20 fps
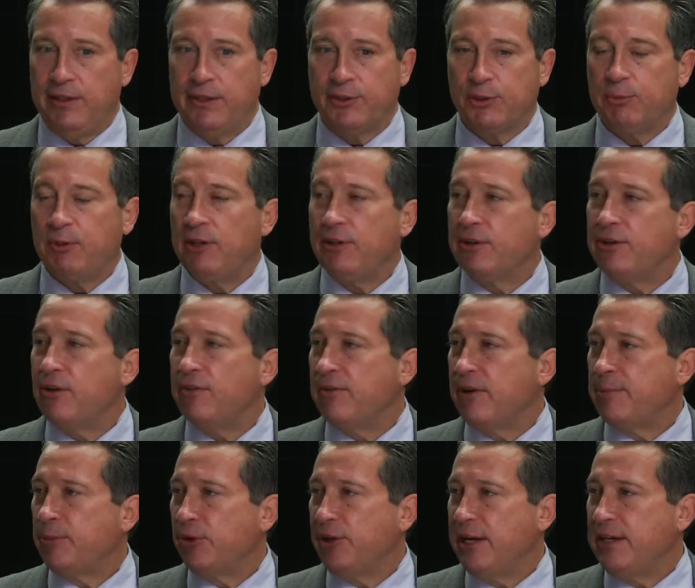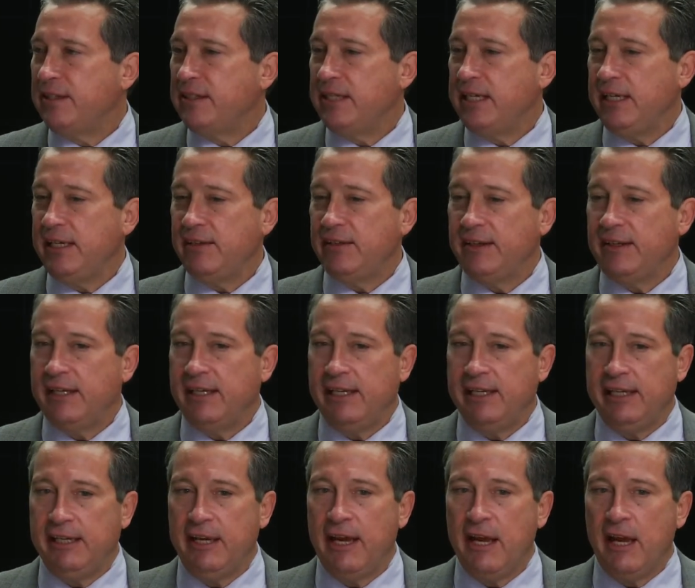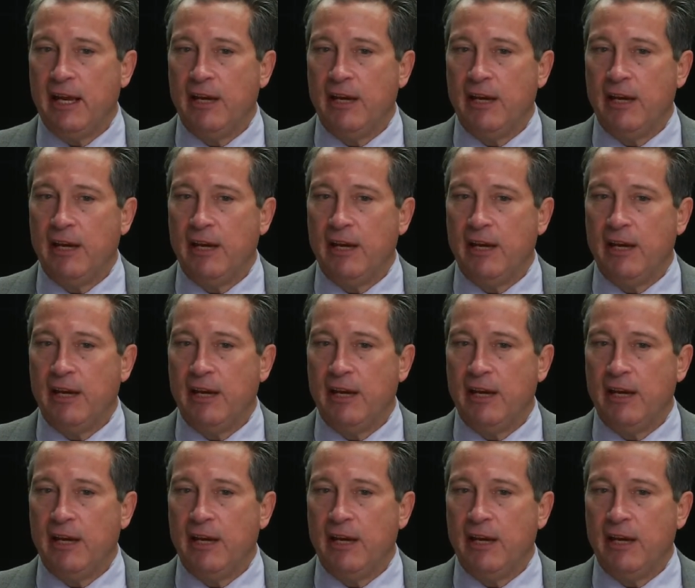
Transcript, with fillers: this month, November 18th, the